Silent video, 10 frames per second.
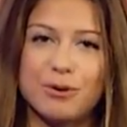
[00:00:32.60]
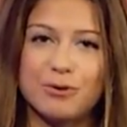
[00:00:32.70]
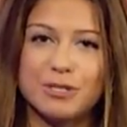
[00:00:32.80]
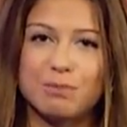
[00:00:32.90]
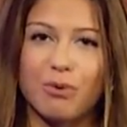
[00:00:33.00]

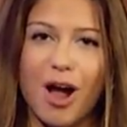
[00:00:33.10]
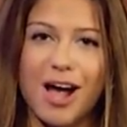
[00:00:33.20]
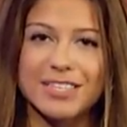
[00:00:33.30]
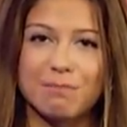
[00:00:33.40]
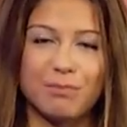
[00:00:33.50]
booze,
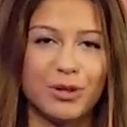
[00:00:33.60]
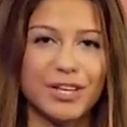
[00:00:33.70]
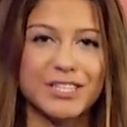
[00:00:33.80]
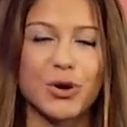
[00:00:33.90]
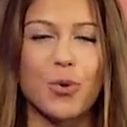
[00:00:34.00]
broads, and
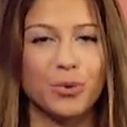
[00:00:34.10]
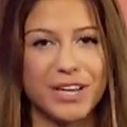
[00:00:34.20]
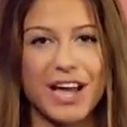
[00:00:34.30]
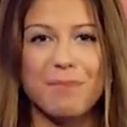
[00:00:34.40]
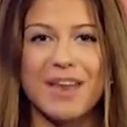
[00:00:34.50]
bullets only come